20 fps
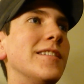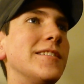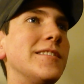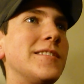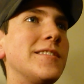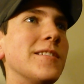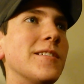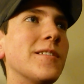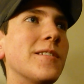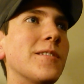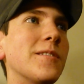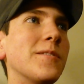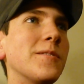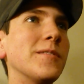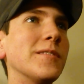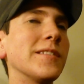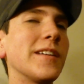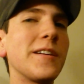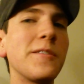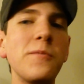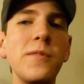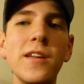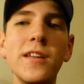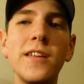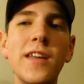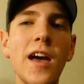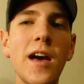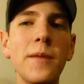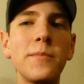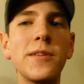So, like, we
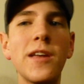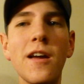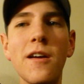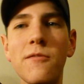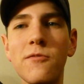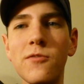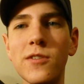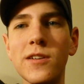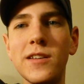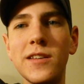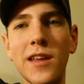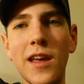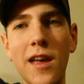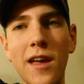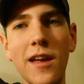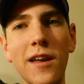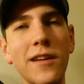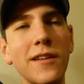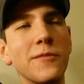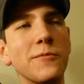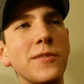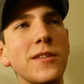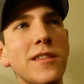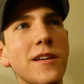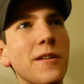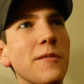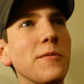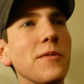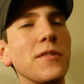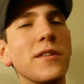had capped every day, and we
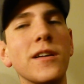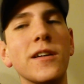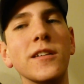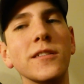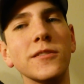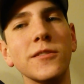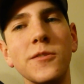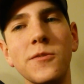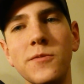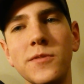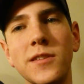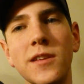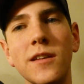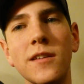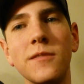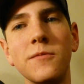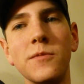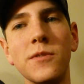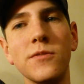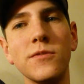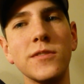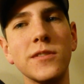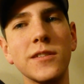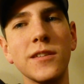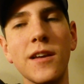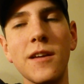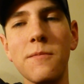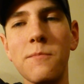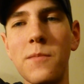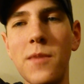thought we were gonna lose it. We were just
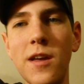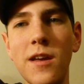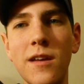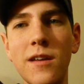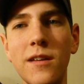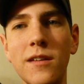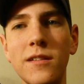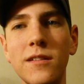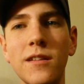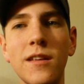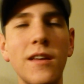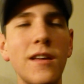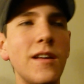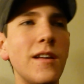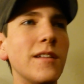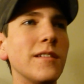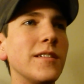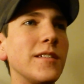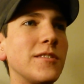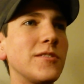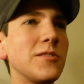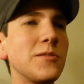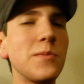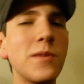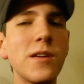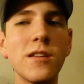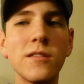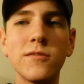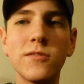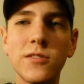like, man, like, just
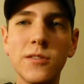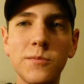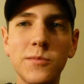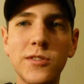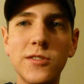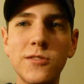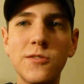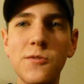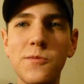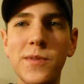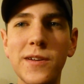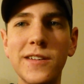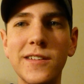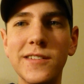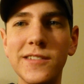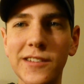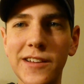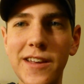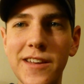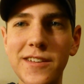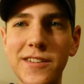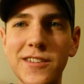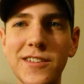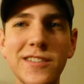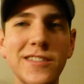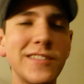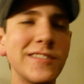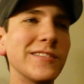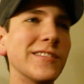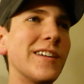because of some stupid
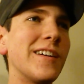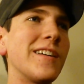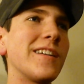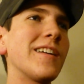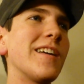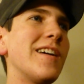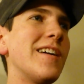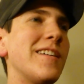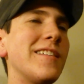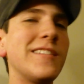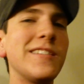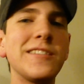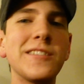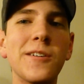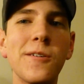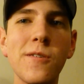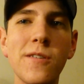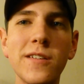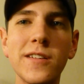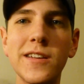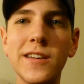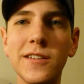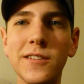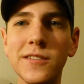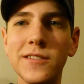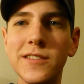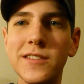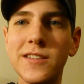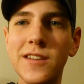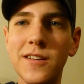glitch, like, this horde
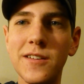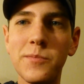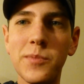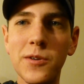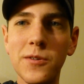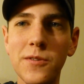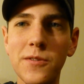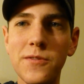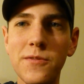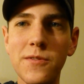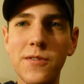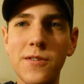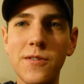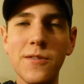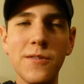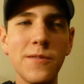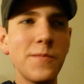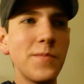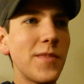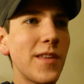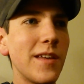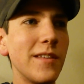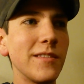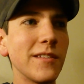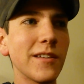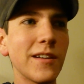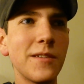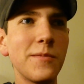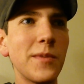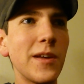guild is gonna pull through, and
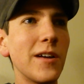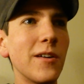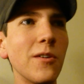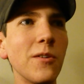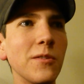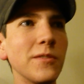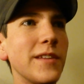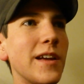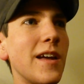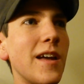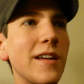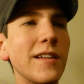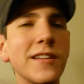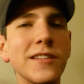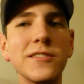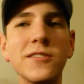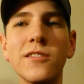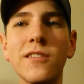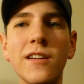they're gonna be a whole day ahead, because